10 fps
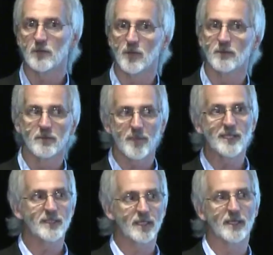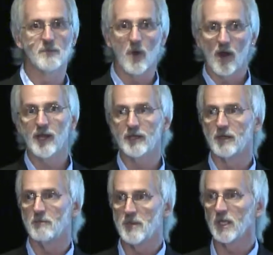you basically a mine
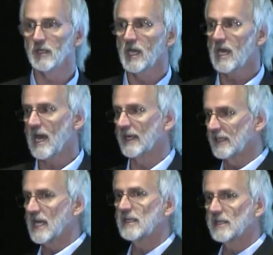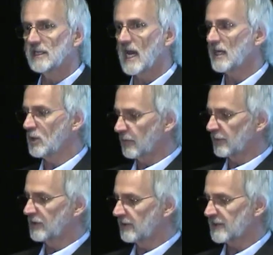and a mill, and at the end of the day you're
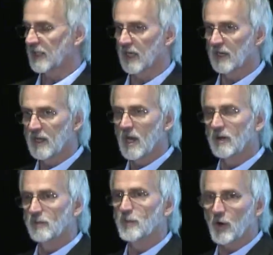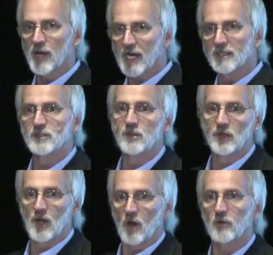producing a product that you
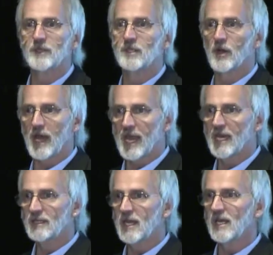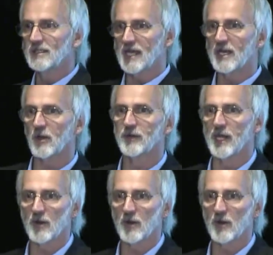can hold in your hand, take on the